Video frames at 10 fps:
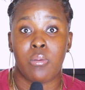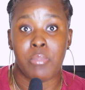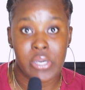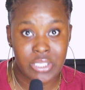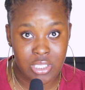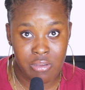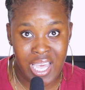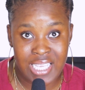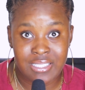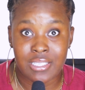
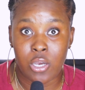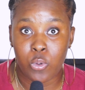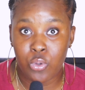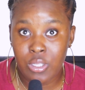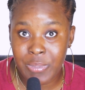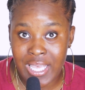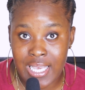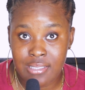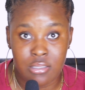moisturize in a cool place,